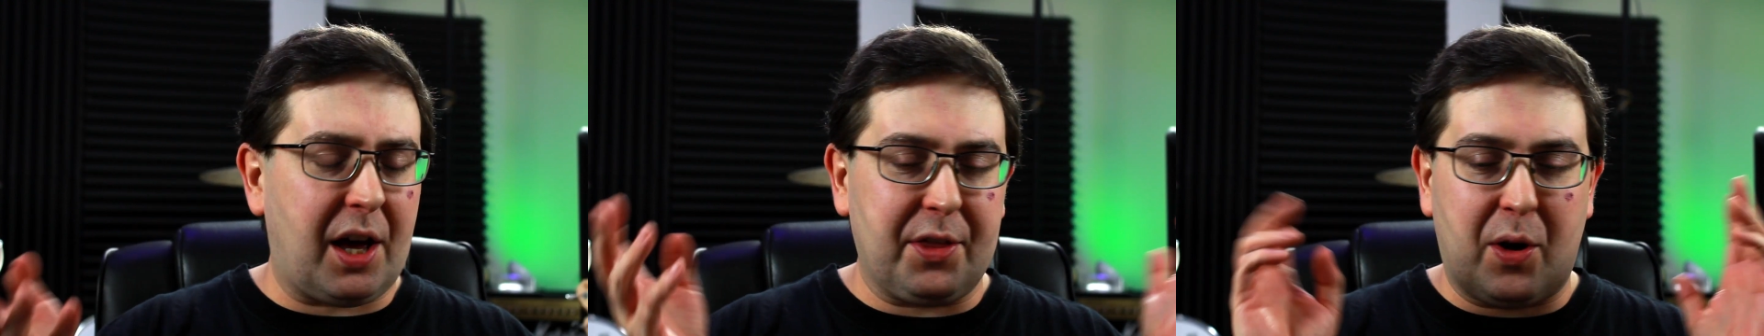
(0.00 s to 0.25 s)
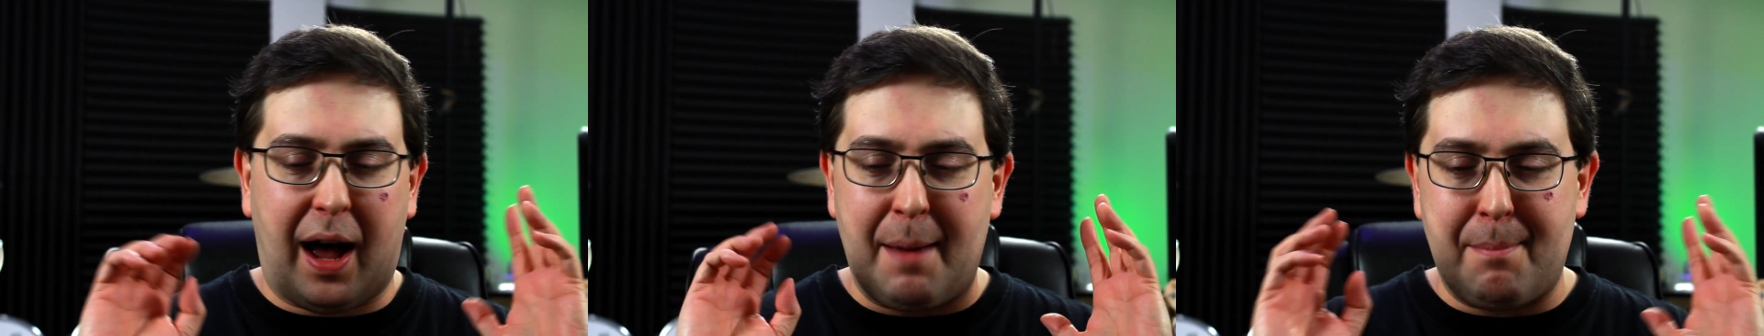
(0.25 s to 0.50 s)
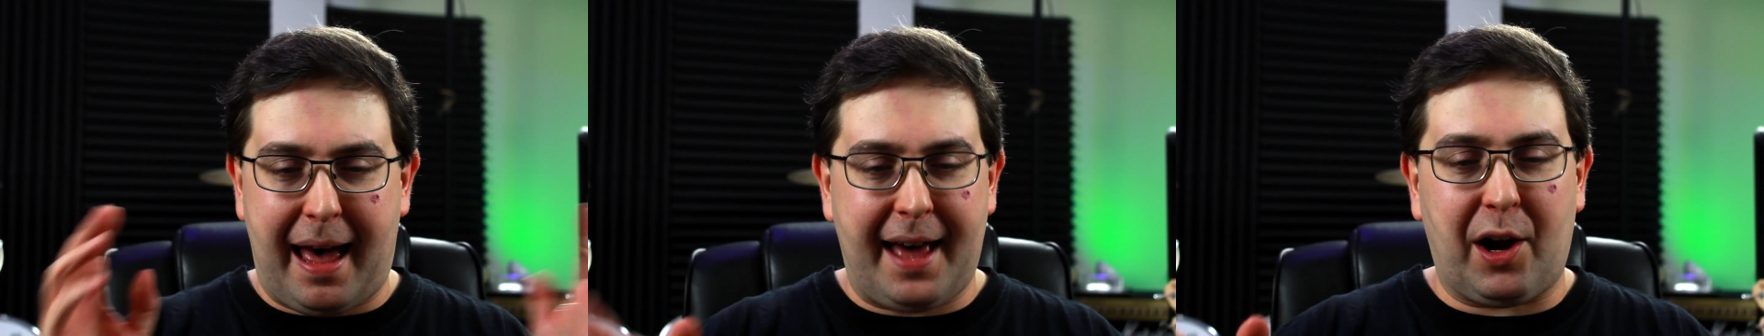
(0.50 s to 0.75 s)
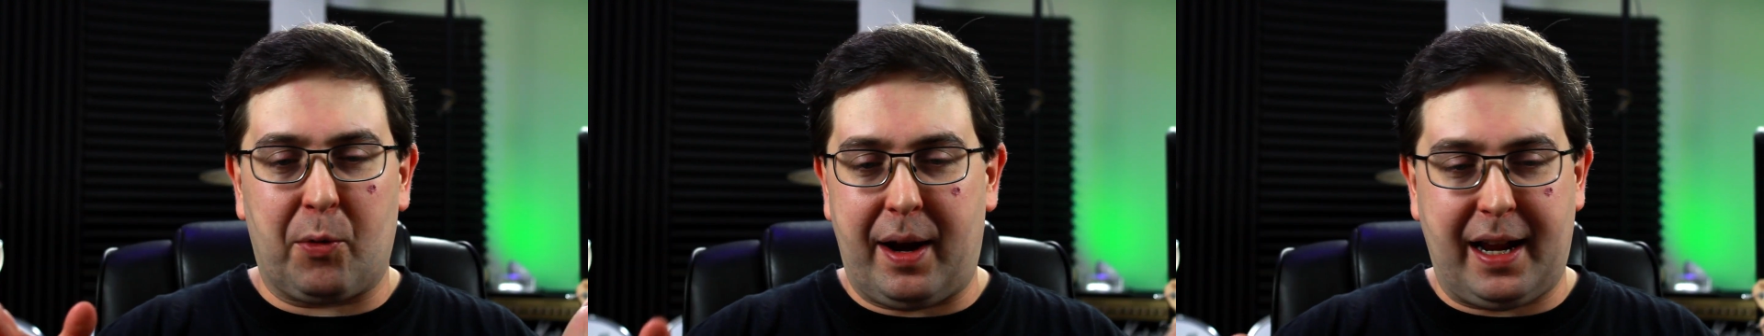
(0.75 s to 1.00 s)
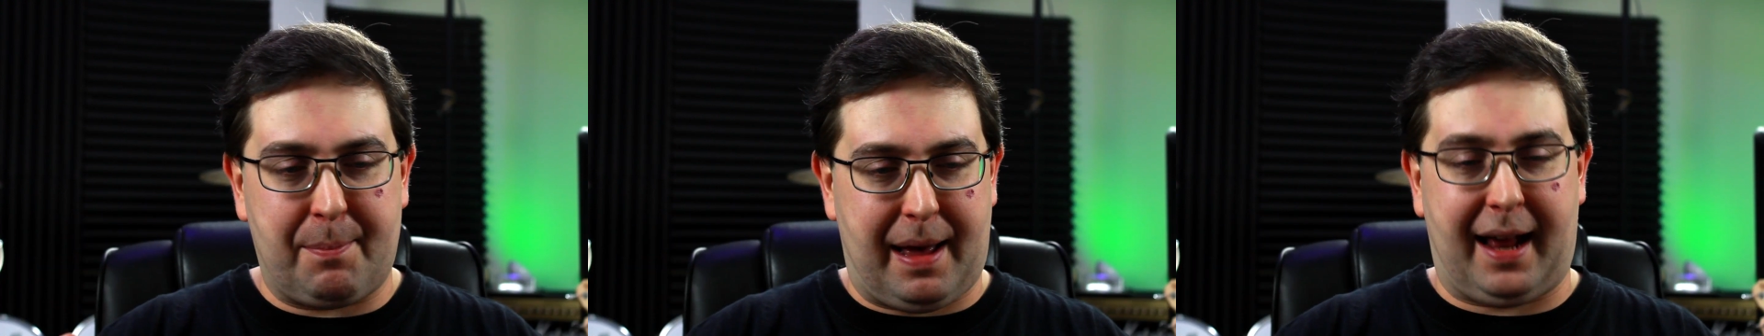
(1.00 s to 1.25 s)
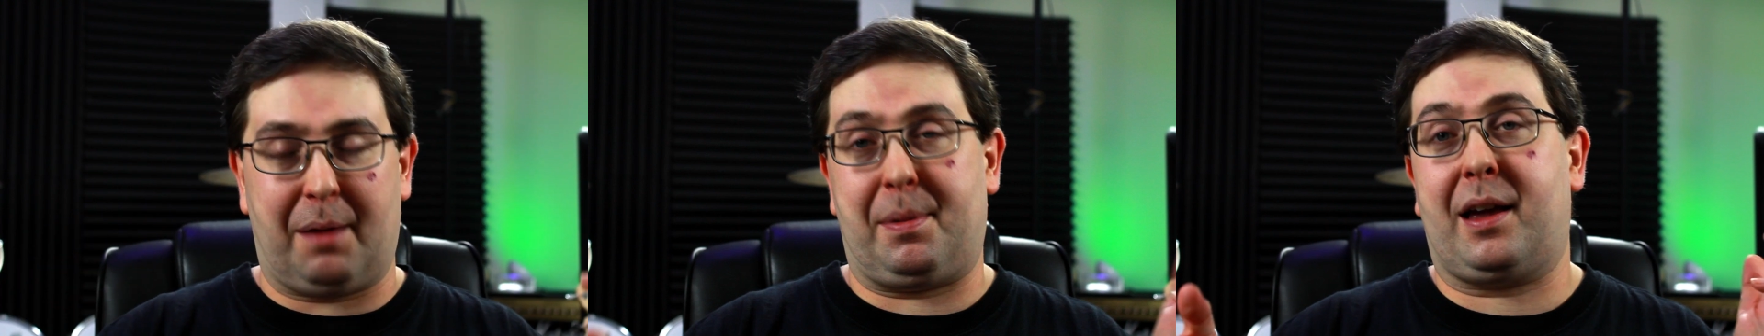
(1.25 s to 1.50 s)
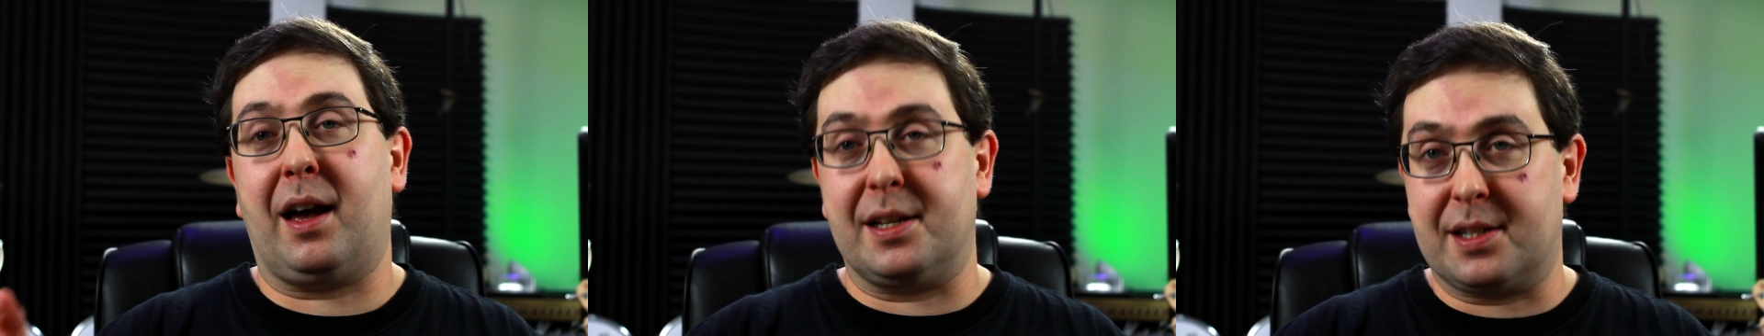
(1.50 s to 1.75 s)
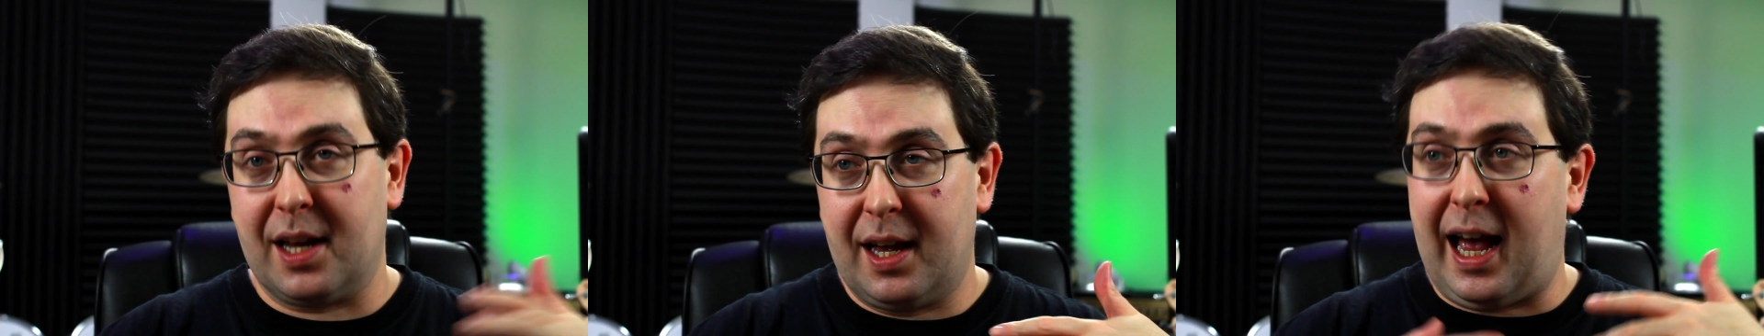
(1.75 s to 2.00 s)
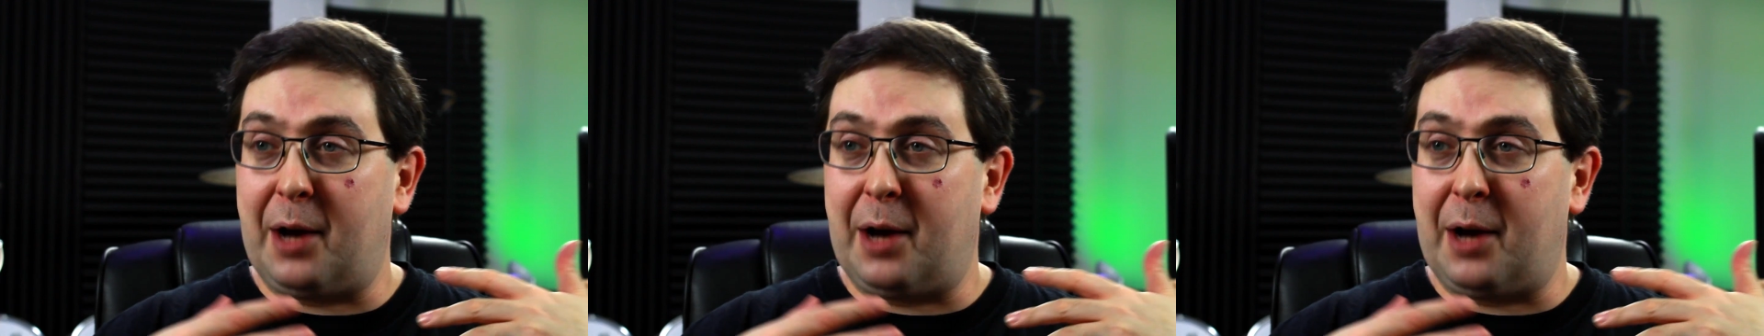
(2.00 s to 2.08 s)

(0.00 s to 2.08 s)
although I'm mad already about it because